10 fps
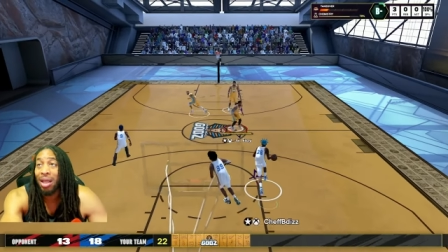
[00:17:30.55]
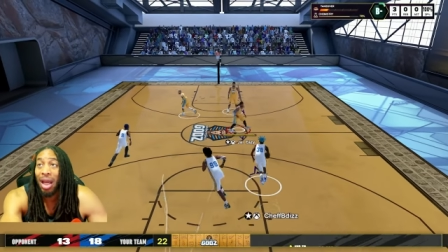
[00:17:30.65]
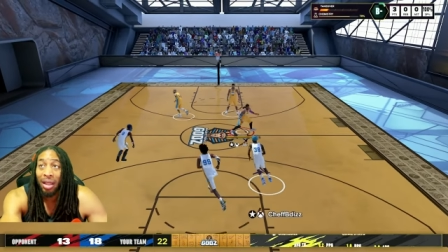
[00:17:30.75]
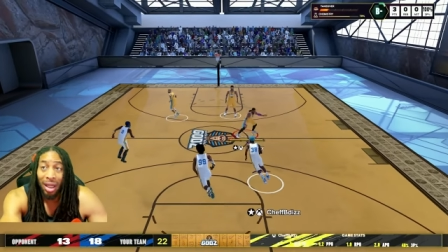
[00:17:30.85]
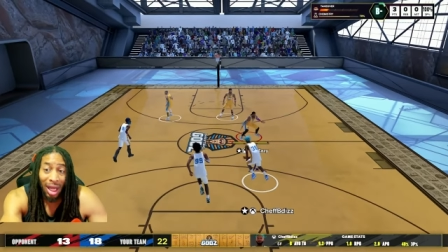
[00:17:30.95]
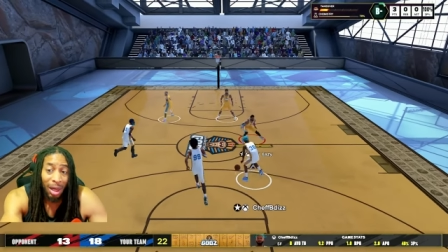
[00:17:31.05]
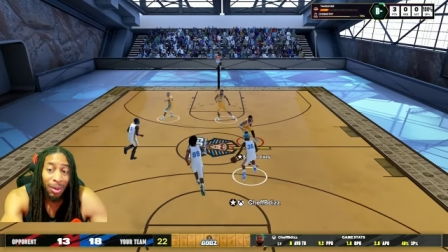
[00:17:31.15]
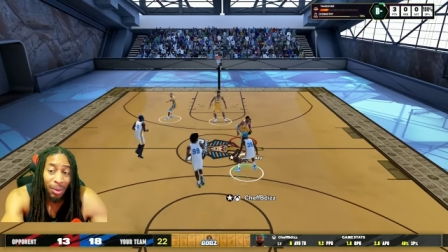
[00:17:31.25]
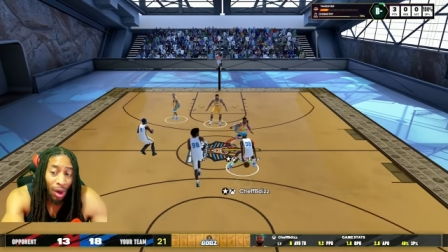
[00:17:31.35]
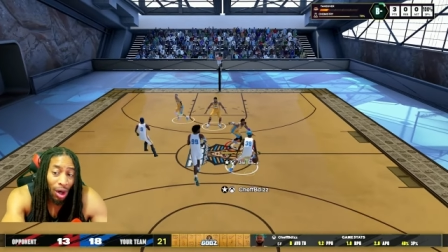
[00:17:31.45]
Like a lot of
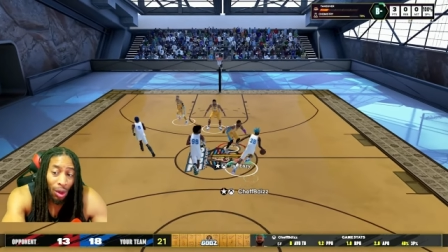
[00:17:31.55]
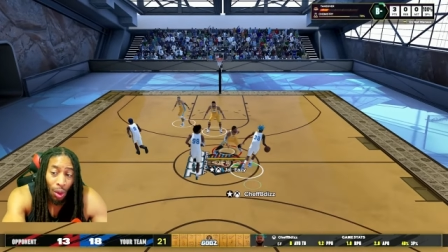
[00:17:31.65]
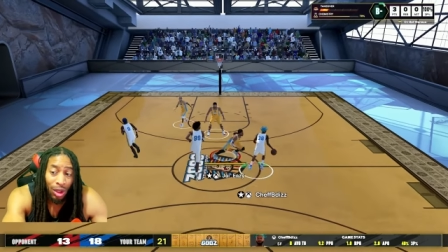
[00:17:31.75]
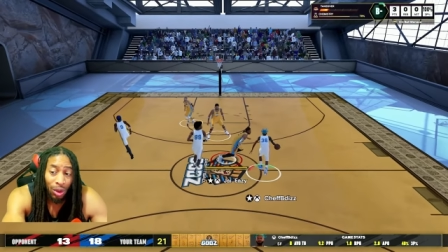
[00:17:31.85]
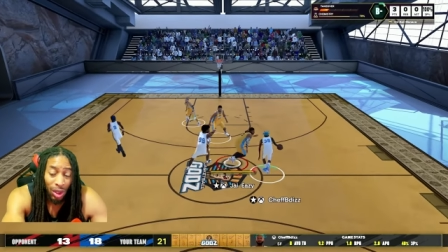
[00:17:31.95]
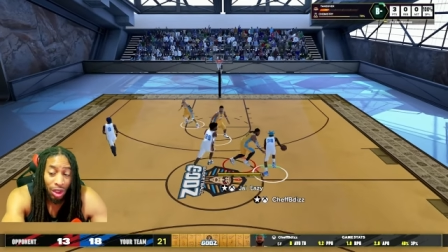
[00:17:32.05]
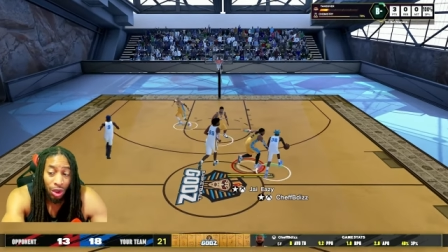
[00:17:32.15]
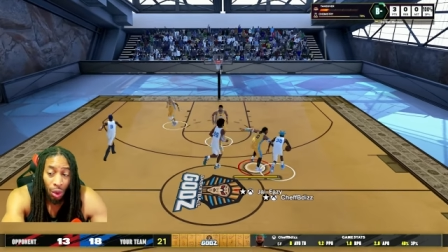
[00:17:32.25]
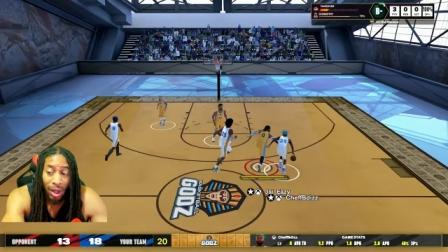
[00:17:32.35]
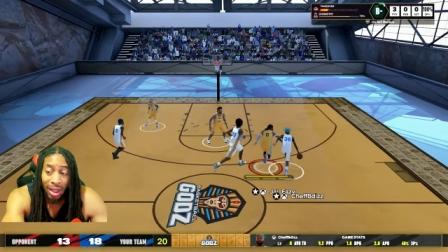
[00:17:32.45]
people are going to
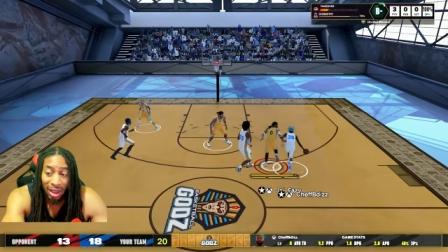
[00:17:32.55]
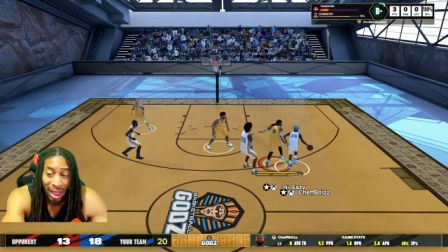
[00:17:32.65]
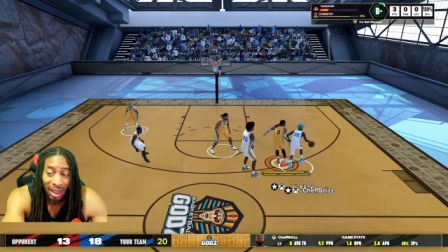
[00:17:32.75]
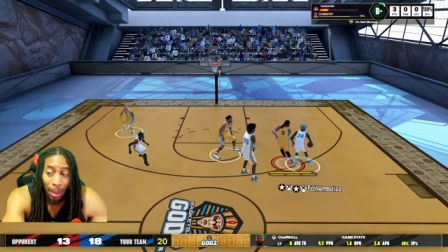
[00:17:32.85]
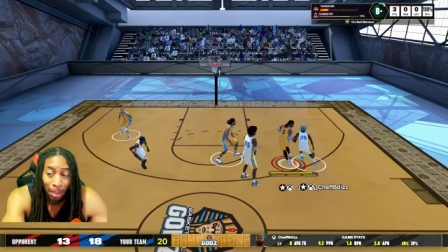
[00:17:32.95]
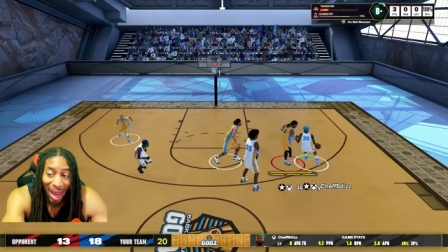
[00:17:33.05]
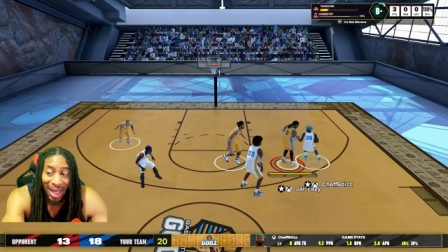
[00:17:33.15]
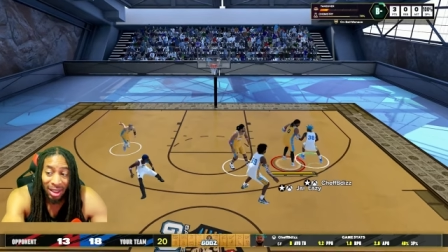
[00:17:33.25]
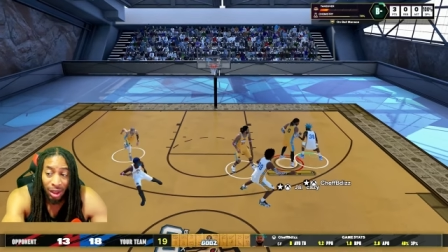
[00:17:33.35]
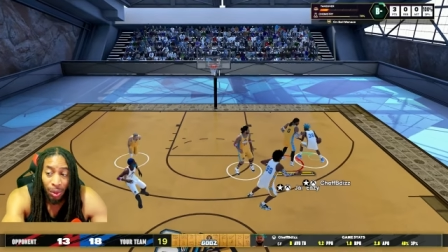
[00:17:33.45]
enjoy it, just like the
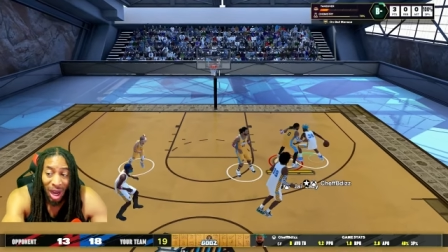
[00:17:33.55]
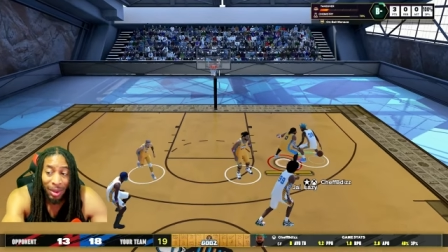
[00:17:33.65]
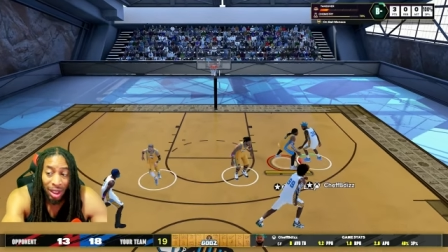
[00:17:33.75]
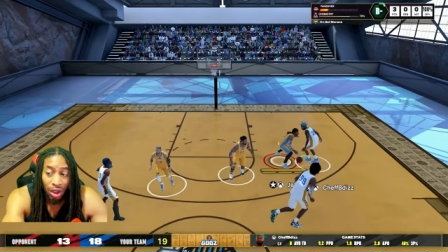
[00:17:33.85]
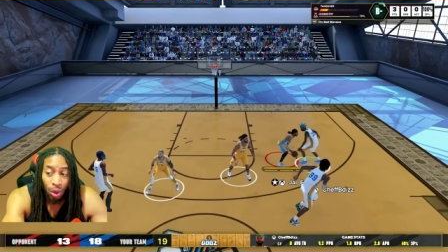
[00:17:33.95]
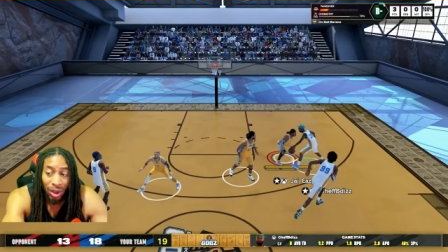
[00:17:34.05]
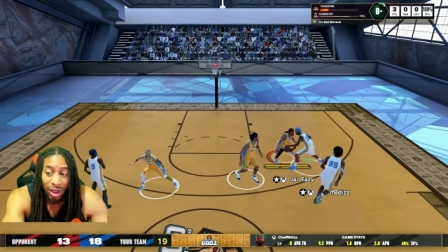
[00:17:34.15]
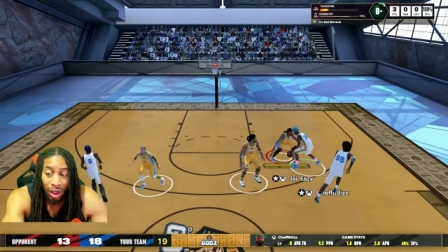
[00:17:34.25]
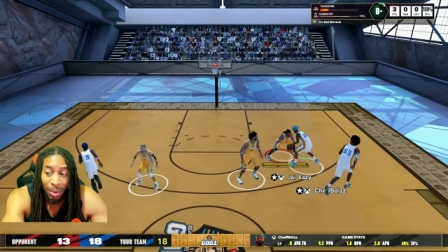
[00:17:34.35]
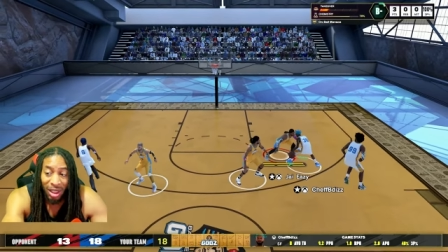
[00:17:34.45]
masses probably enjoy
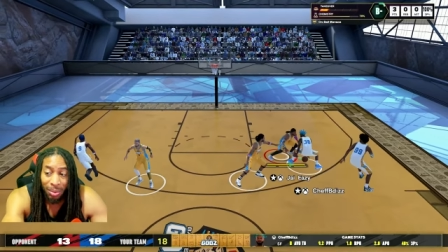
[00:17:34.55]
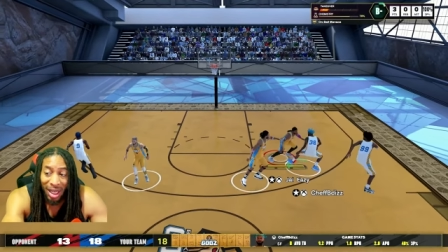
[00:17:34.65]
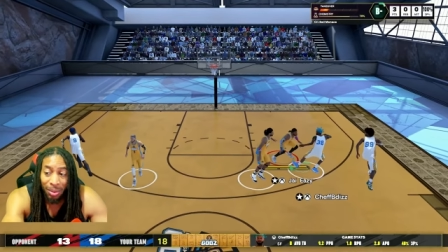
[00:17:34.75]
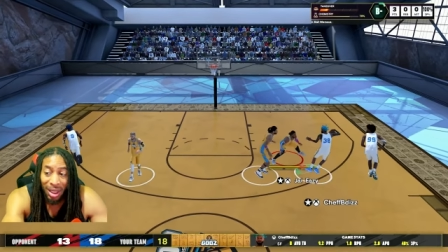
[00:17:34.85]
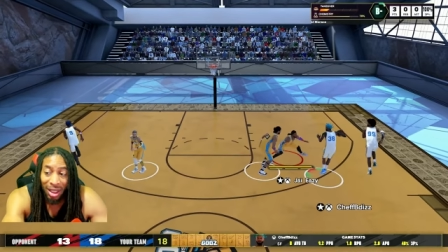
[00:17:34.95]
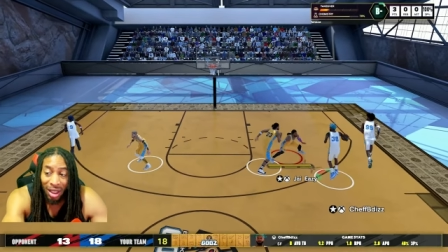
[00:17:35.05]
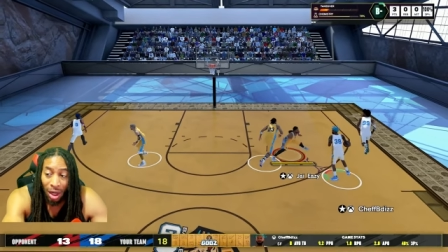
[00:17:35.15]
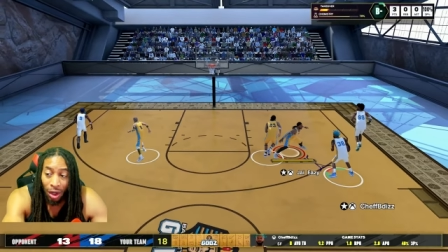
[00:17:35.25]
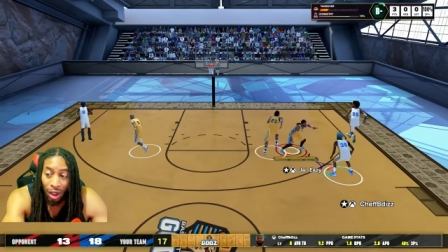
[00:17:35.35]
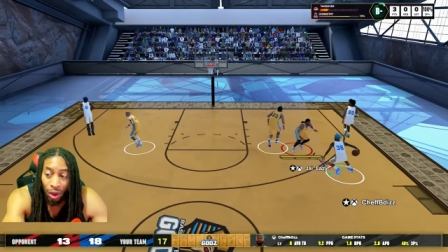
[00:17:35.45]
skill-based matchmaking in
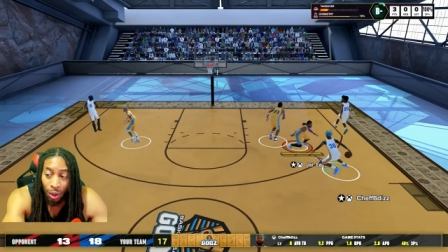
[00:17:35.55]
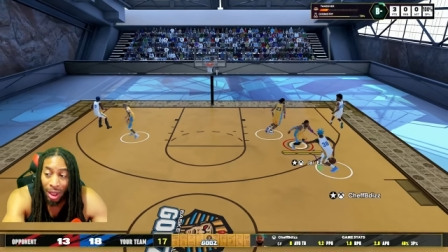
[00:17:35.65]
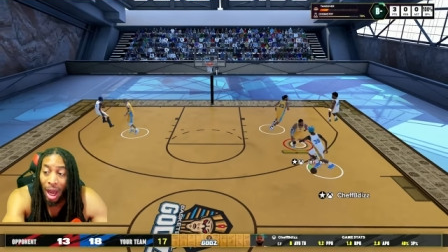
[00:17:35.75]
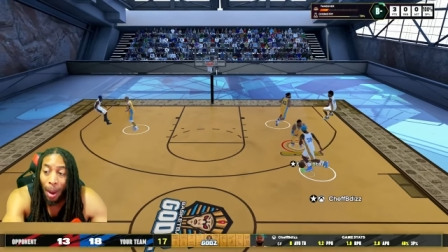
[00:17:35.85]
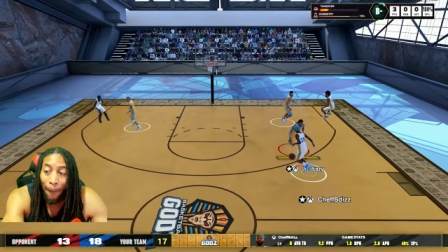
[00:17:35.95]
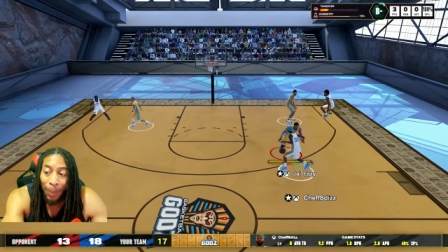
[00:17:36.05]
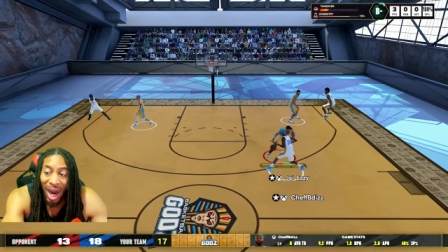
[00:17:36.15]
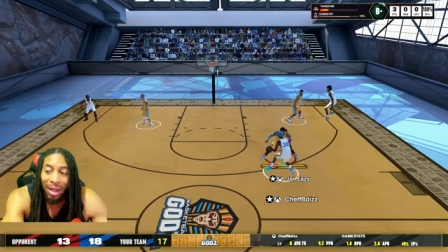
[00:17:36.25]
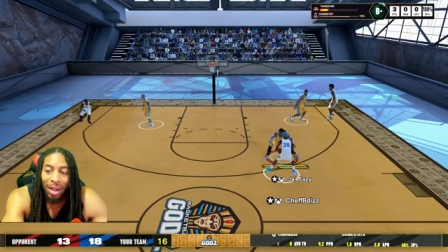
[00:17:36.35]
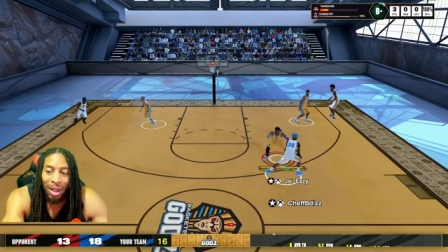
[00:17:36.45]
Call of Duty. But